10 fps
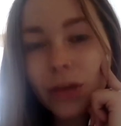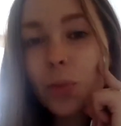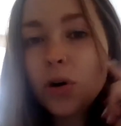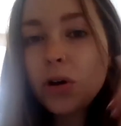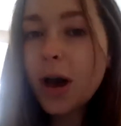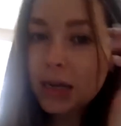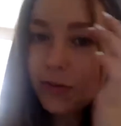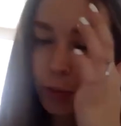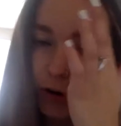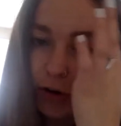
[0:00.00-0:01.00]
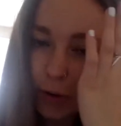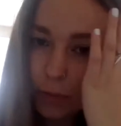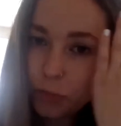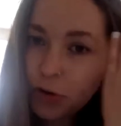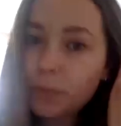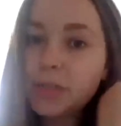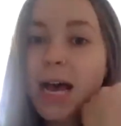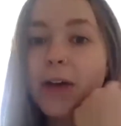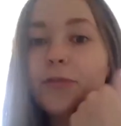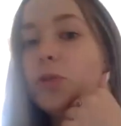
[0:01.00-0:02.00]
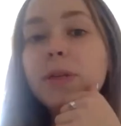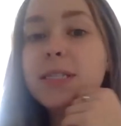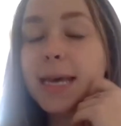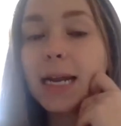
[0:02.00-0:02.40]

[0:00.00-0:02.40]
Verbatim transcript: And what kind of improvements have you been seeing?